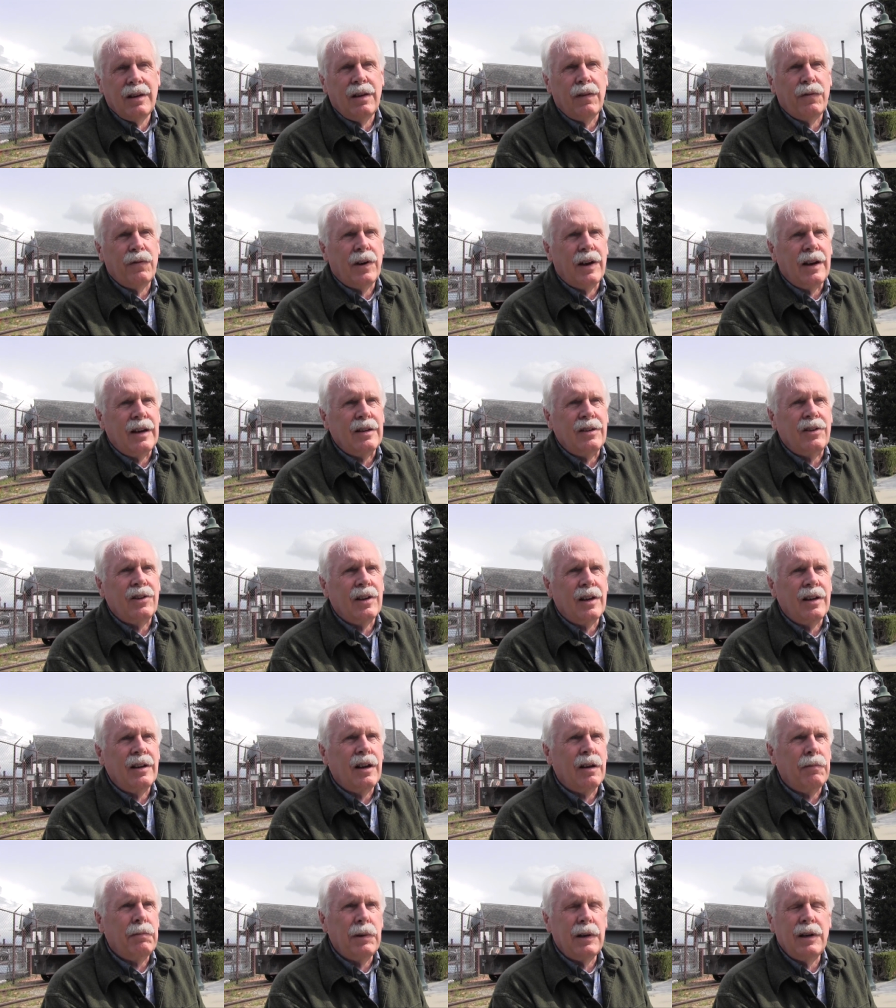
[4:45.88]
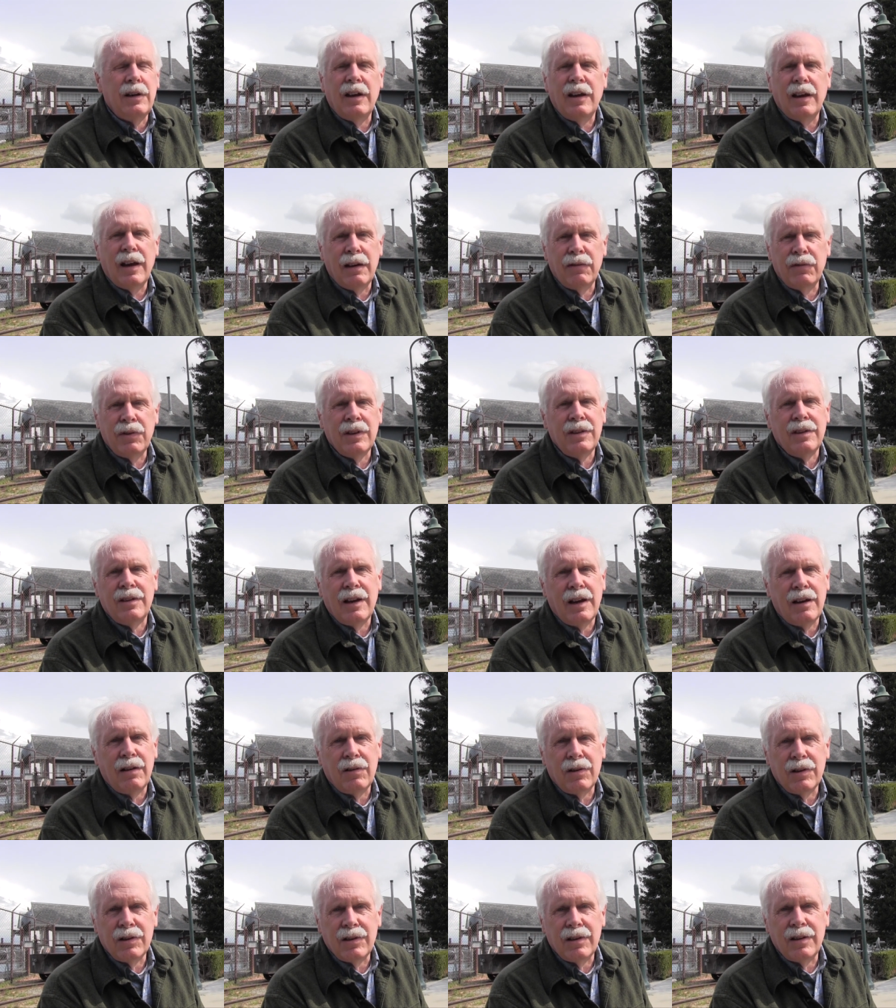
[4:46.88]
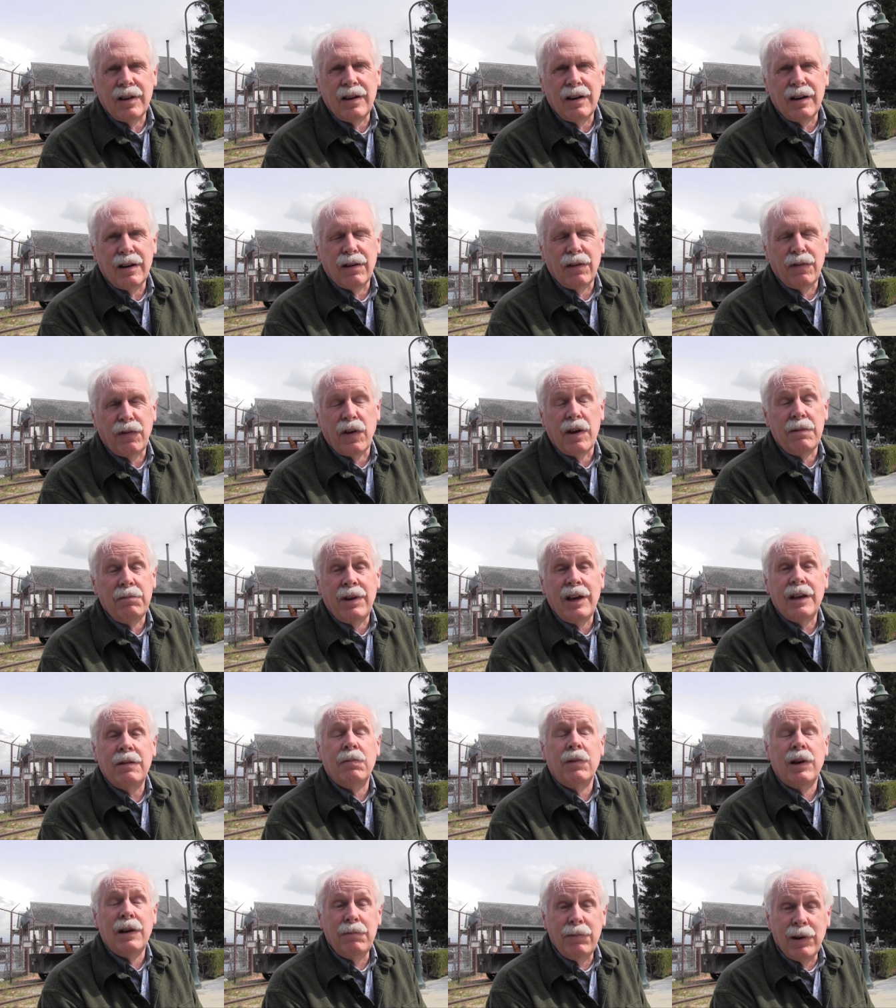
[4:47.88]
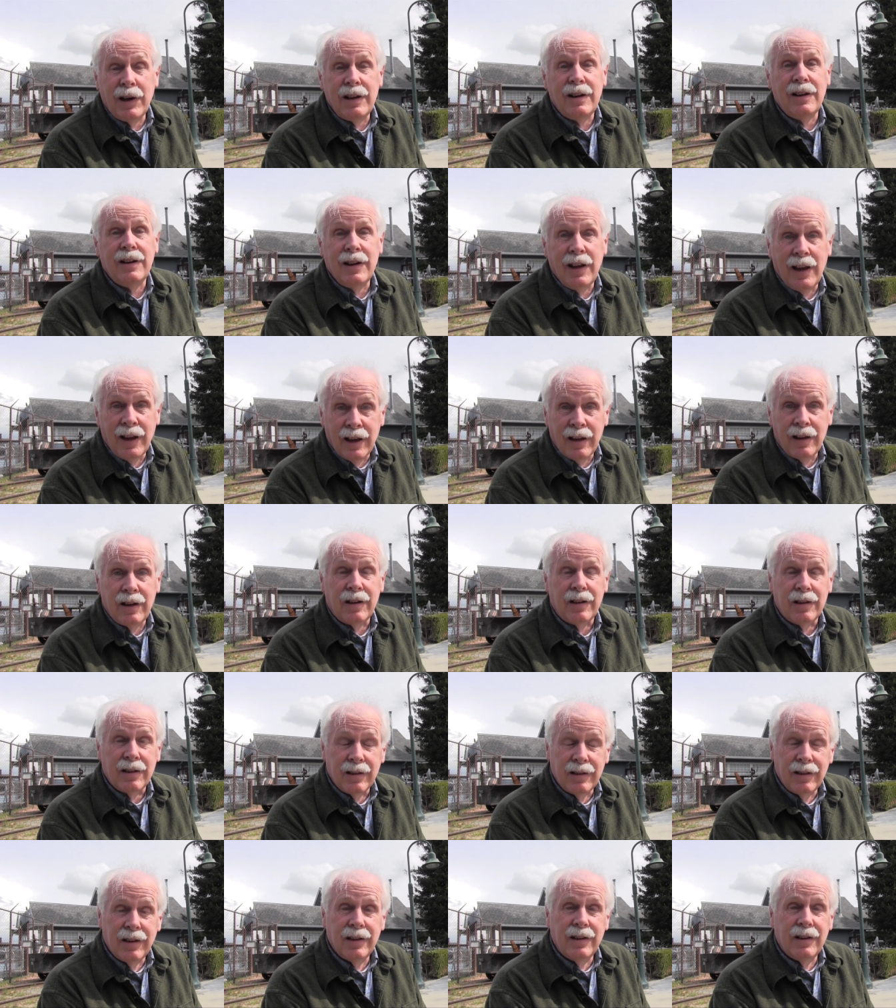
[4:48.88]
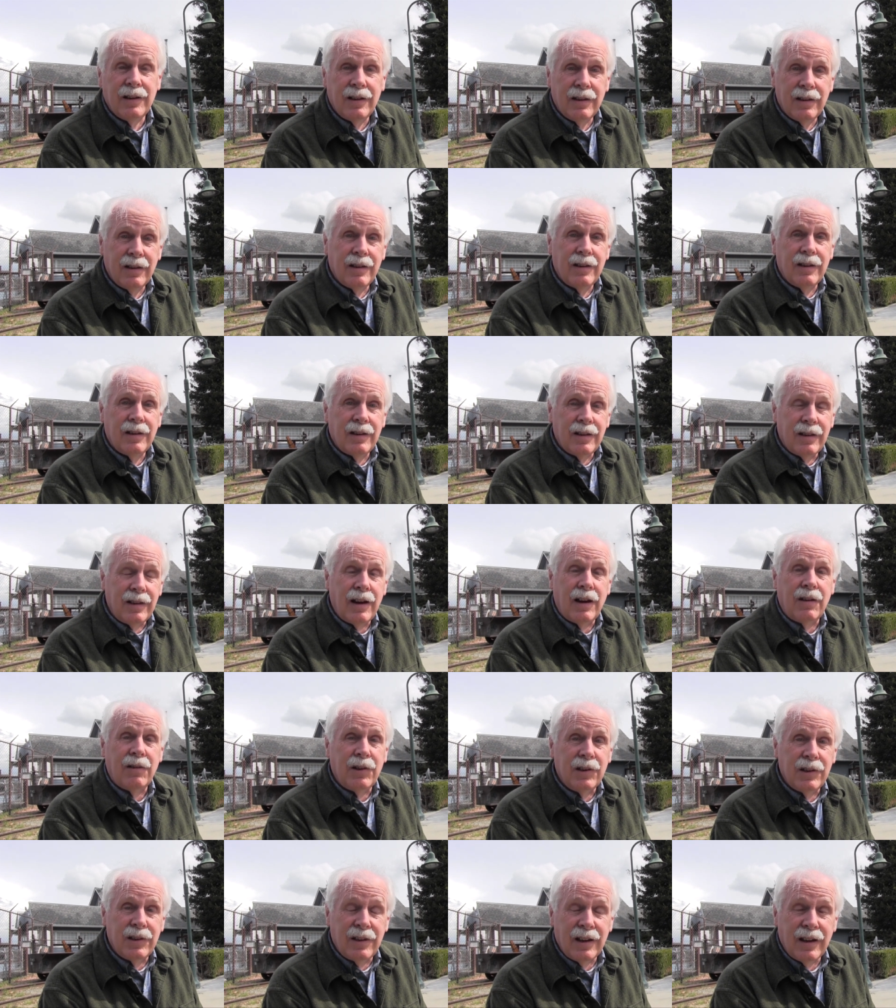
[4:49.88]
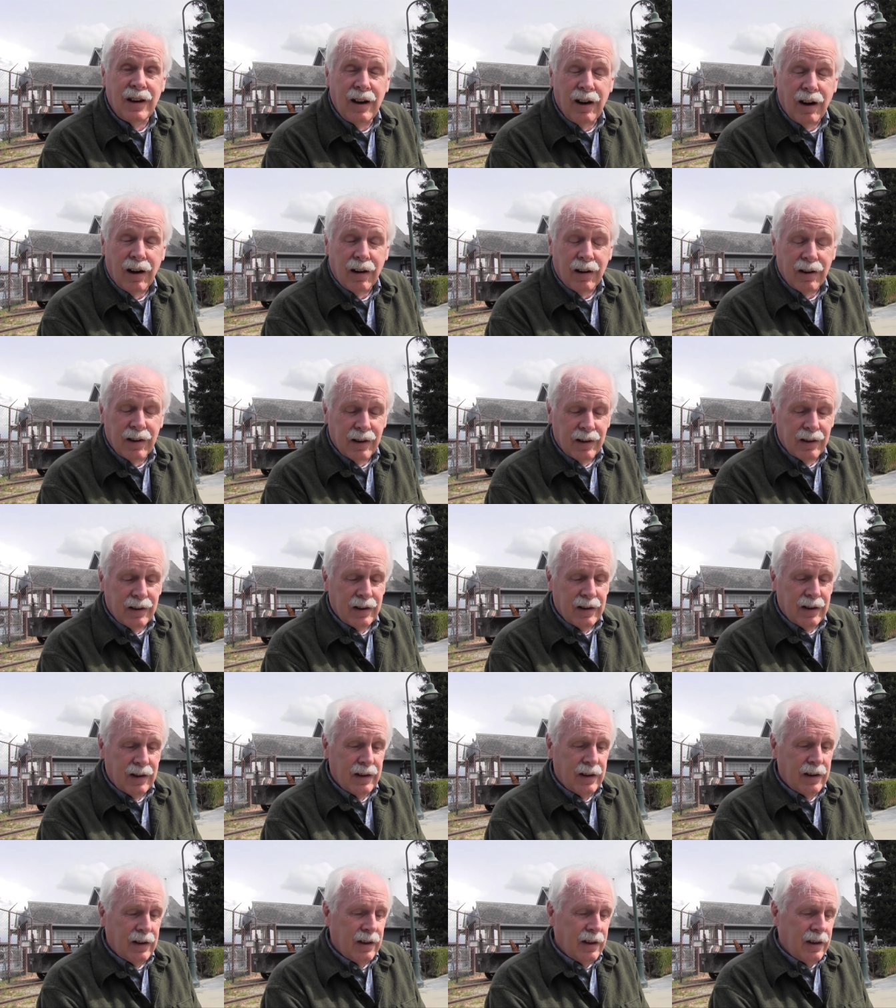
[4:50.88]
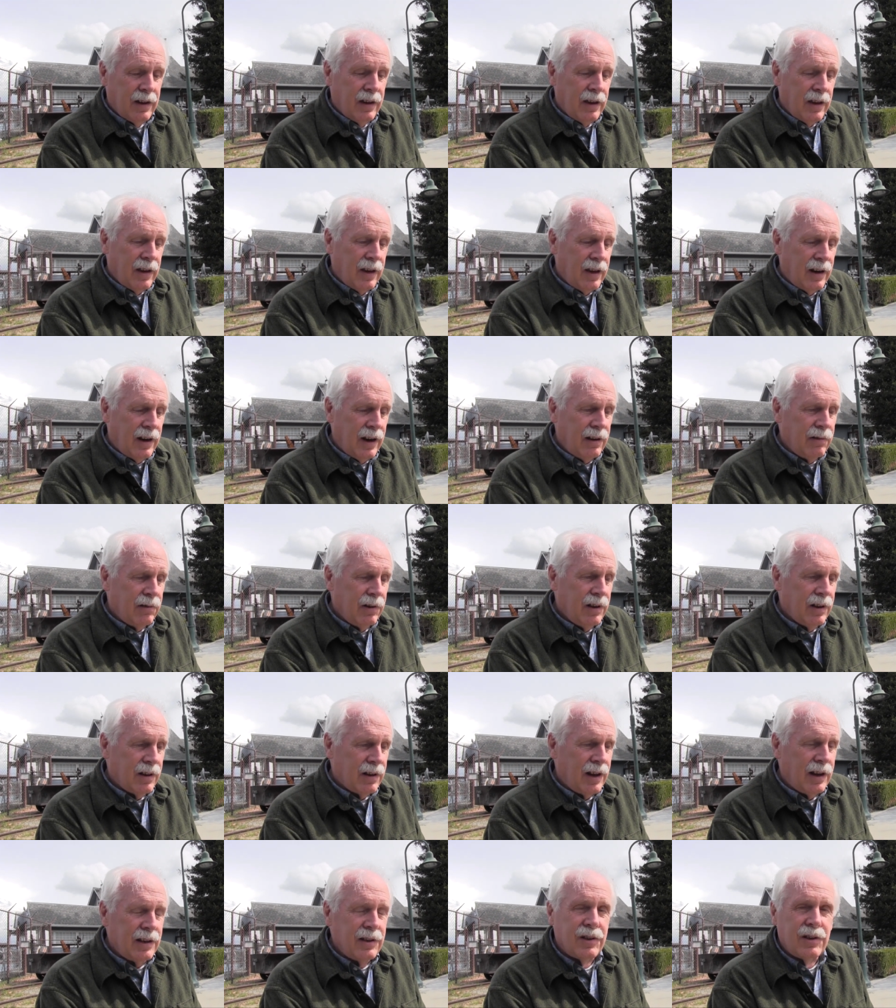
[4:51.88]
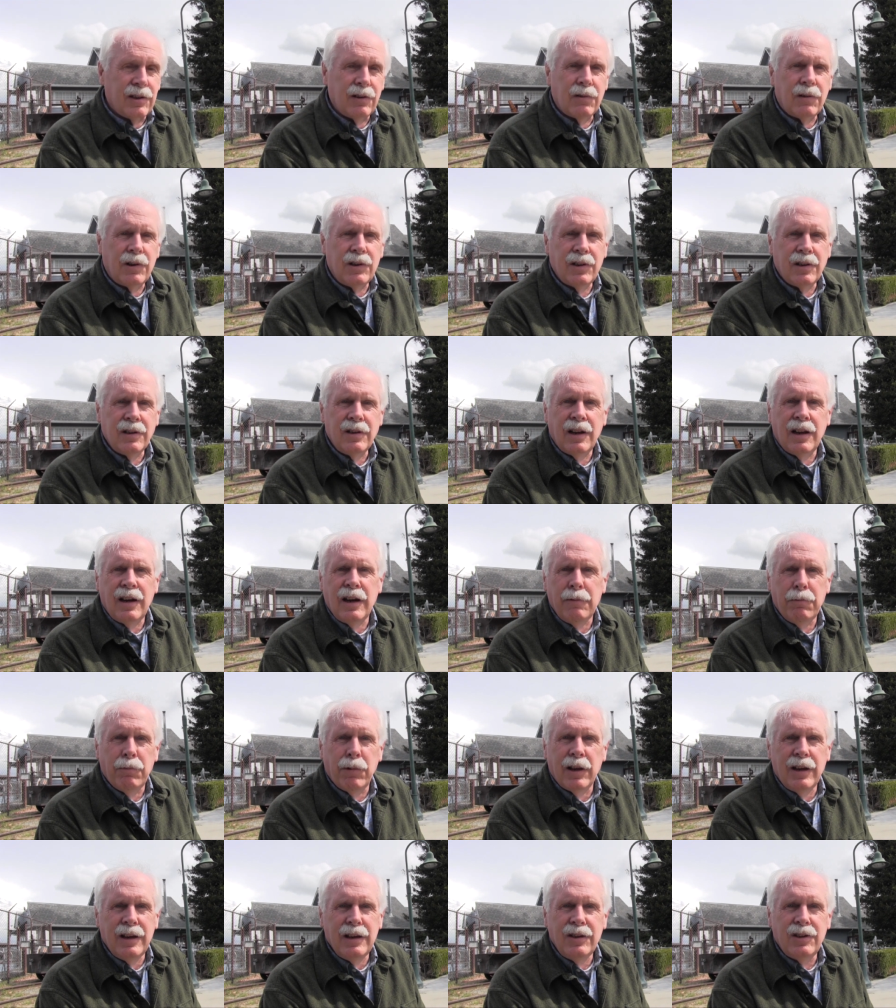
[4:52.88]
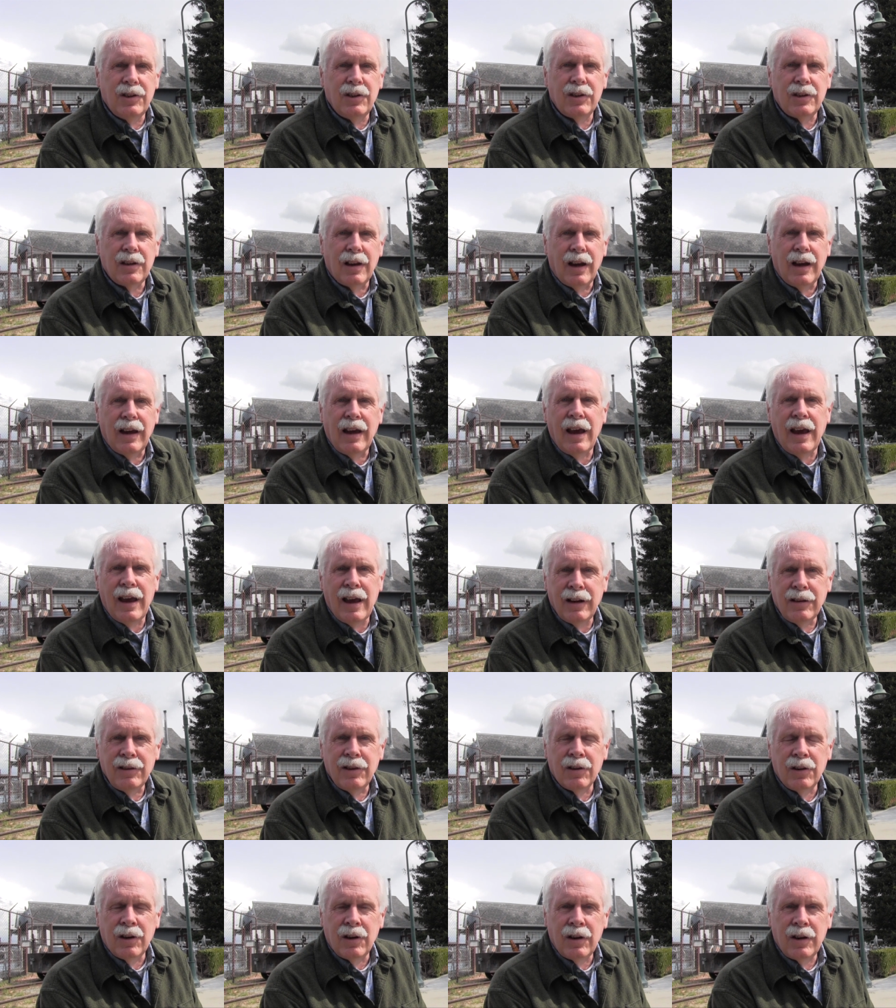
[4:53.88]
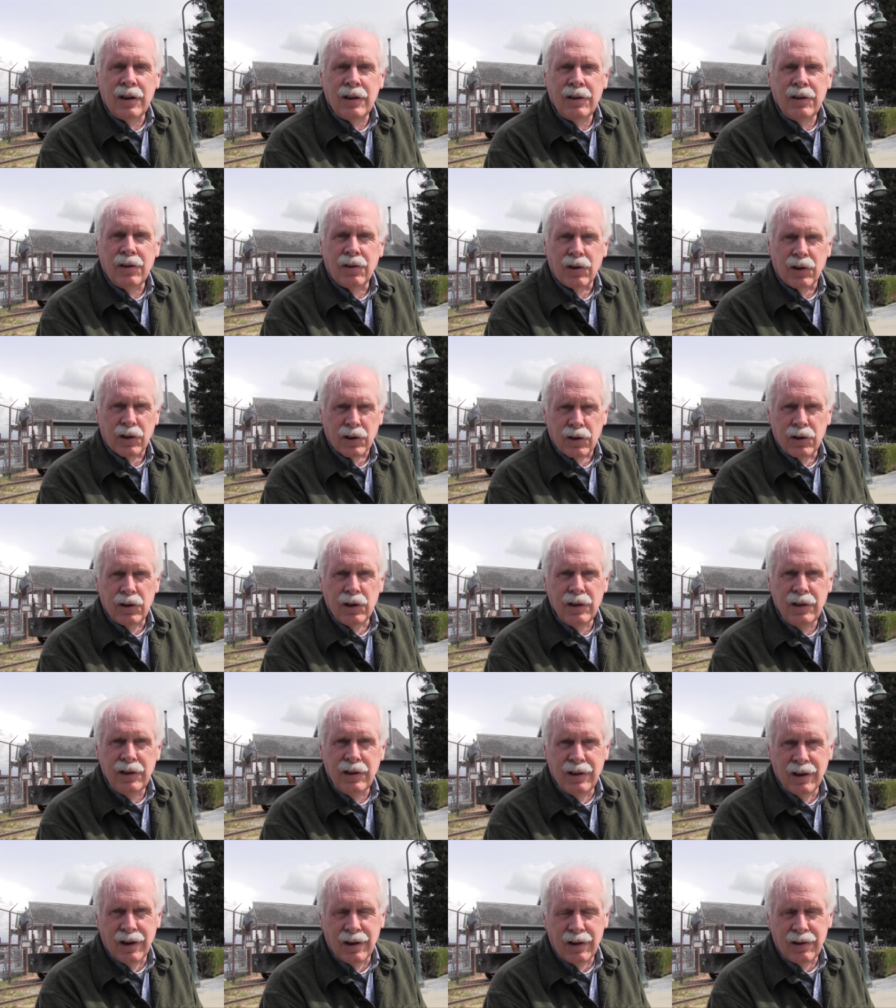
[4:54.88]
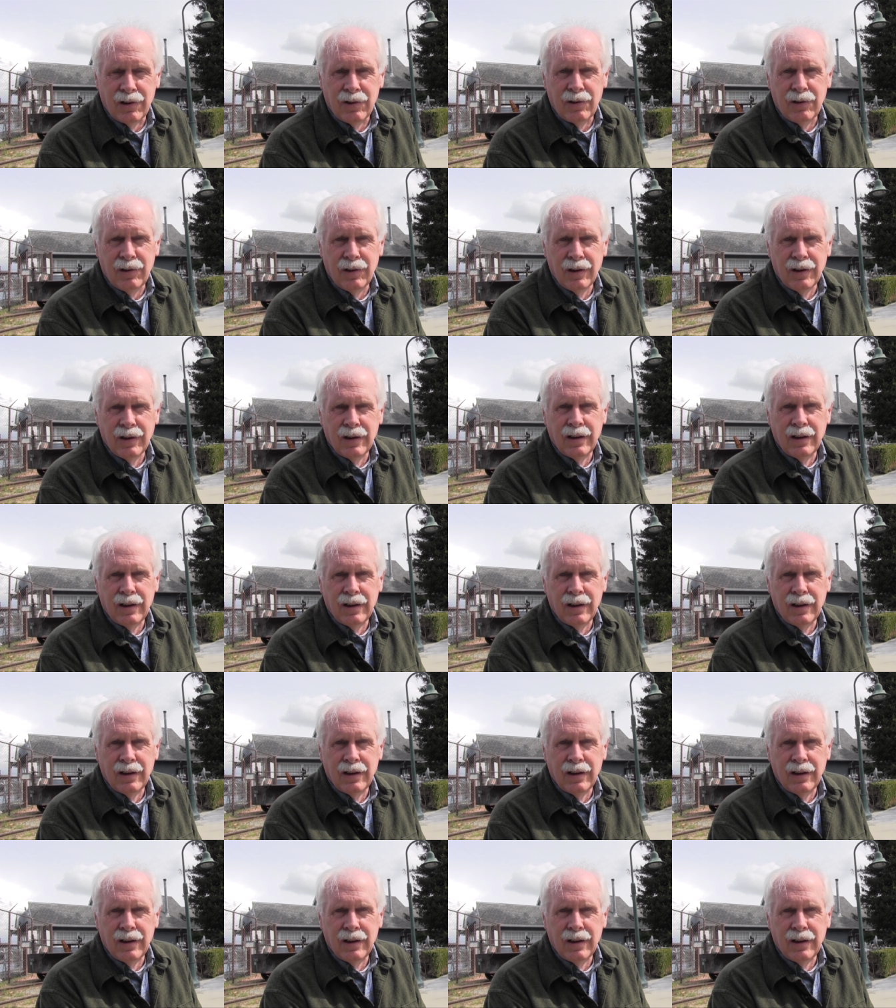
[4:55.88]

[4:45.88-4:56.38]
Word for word: If I ascend up into heaven, thou art there. If I make my bed in hell, thou art there. And I realized there wasn't any place I had gone or could go